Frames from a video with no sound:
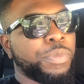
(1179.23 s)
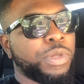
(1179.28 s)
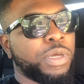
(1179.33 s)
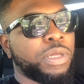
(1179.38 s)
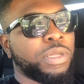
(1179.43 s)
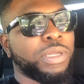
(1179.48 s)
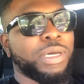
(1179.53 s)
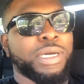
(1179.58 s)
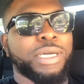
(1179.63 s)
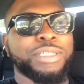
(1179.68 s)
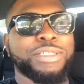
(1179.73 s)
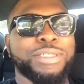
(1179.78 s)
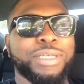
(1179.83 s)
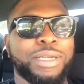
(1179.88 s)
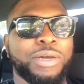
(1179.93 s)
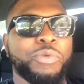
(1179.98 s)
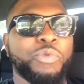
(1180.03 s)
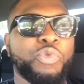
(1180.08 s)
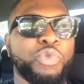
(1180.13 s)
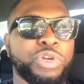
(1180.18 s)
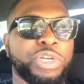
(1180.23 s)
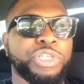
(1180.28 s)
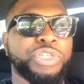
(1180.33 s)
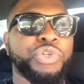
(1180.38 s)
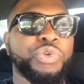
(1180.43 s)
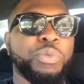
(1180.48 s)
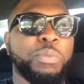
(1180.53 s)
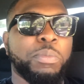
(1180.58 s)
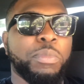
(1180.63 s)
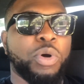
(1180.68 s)
And like I said, I want to
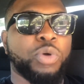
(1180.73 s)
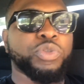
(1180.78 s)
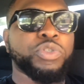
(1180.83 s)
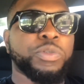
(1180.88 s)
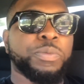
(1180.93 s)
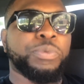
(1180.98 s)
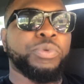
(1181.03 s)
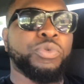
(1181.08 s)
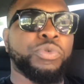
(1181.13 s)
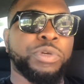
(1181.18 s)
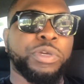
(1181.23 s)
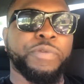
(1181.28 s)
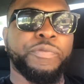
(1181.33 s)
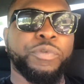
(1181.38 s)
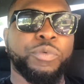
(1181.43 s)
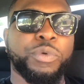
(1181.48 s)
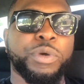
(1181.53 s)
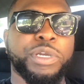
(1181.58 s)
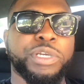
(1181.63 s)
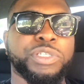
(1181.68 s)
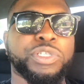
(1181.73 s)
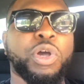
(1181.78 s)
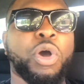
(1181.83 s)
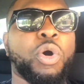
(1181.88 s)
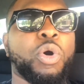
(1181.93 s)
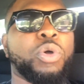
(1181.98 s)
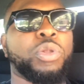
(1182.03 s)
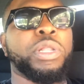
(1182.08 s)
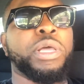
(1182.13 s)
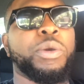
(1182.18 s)
do multiple giveaways
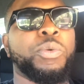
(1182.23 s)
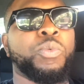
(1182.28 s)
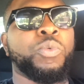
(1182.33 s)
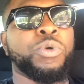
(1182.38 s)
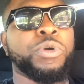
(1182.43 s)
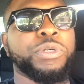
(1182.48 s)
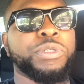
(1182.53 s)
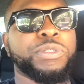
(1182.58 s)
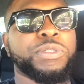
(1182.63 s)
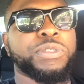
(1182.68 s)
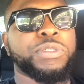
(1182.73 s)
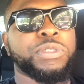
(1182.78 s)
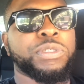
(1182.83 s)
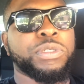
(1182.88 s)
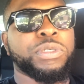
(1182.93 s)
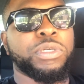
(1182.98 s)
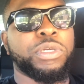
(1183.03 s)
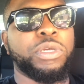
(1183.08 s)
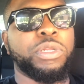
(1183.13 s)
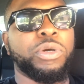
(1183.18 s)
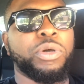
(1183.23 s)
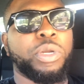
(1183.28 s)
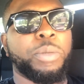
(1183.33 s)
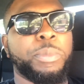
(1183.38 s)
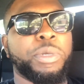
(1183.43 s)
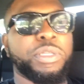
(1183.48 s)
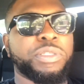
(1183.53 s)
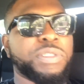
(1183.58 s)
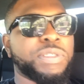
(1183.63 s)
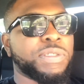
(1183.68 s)
all at once, you know what I
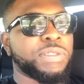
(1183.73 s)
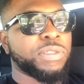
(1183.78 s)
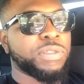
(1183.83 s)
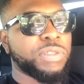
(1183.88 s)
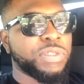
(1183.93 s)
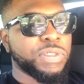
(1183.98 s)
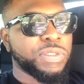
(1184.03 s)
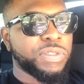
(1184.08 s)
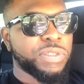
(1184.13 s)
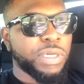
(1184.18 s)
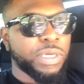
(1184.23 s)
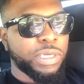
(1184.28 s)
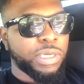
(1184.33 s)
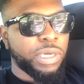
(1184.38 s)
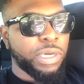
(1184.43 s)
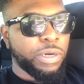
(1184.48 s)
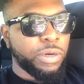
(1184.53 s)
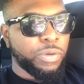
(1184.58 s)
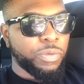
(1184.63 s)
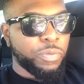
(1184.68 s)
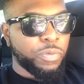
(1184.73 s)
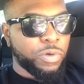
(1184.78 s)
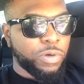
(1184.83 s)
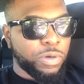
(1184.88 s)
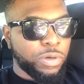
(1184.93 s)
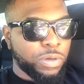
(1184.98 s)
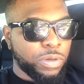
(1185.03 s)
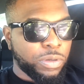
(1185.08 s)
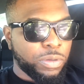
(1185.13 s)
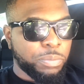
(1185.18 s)
mean, to take care
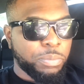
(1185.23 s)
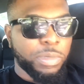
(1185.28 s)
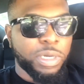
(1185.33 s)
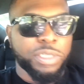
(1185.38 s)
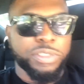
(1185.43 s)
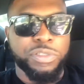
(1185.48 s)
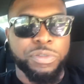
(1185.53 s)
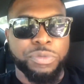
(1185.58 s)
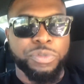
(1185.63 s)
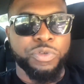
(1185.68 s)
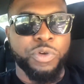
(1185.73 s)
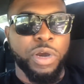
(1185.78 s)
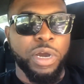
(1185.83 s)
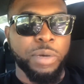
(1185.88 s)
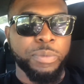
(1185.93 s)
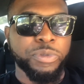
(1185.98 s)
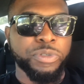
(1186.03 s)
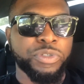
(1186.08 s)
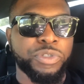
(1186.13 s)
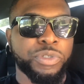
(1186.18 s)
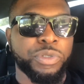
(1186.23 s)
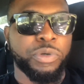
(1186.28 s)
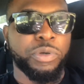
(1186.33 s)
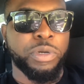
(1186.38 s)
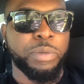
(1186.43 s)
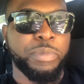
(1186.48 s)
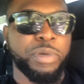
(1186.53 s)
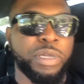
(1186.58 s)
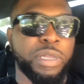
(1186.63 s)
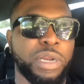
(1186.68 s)
of my subscribers, you know what
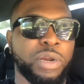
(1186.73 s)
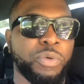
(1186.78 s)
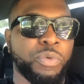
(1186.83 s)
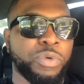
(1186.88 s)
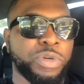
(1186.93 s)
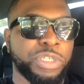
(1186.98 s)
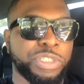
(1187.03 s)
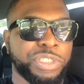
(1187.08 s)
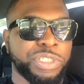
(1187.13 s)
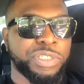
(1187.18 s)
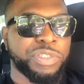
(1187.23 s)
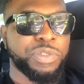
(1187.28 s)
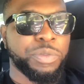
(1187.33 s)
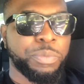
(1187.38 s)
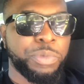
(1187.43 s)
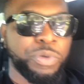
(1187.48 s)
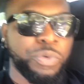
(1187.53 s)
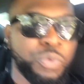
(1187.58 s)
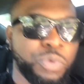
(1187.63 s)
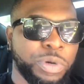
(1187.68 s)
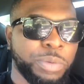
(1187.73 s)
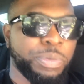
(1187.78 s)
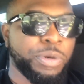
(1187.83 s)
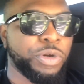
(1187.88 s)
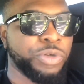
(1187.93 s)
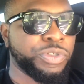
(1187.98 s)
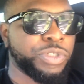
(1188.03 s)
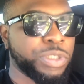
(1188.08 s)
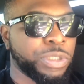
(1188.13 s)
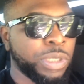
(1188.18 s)
I mean. I don't want it just to be one
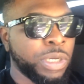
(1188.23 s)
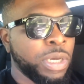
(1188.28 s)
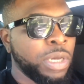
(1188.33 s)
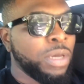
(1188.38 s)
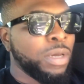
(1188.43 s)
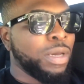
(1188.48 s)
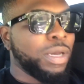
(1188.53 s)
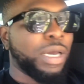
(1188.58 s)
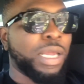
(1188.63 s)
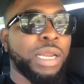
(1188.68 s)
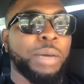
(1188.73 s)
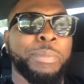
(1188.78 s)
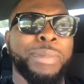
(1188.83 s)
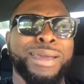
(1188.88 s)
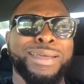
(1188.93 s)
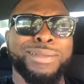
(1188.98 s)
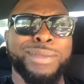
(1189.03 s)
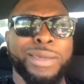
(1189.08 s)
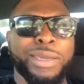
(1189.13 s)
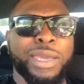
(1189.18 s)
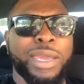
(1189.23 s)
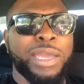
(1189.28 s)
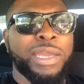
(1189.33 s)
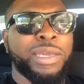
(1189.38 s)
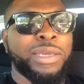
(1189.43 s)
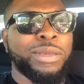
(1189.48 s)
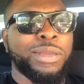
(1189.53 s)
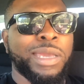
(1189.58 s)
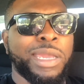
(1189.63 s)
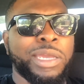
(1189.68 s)
person, and I'm at like
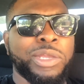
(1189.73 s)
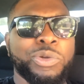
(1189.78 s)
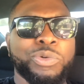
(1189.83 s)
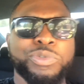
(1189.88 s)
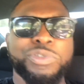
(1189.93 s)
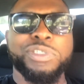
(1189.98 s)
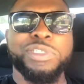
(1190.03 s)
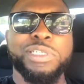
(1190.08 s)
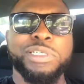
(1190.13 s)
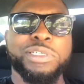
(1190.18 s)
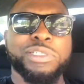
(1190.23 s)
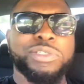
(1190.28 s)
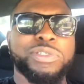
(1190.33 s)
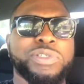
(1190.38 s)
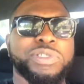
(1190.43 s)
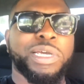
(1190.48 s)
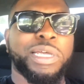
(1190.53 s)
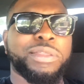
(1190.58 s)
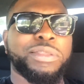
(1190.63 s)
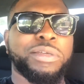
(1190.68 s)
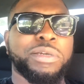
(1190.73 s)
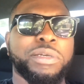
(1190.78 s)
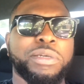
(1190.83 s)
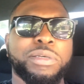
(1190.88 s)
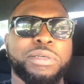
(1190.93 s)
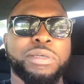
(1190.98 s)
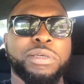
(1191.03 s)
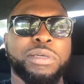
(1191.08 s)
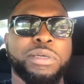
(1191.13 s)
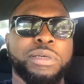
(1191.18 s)
806, I
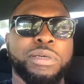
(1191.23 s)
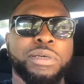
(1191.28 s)
think.